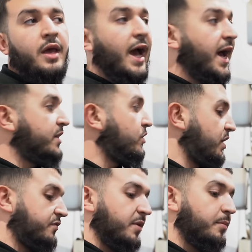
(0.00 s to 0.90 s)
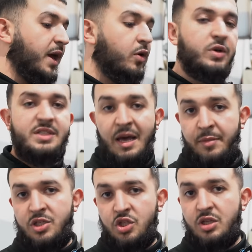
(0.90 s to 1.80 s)
And if the metal is
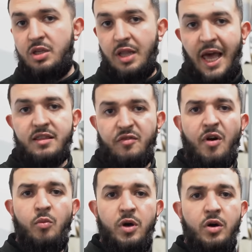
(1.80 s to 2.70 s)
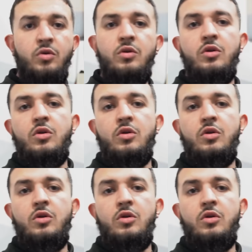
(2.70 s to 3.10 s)
damaged, like the front wheel,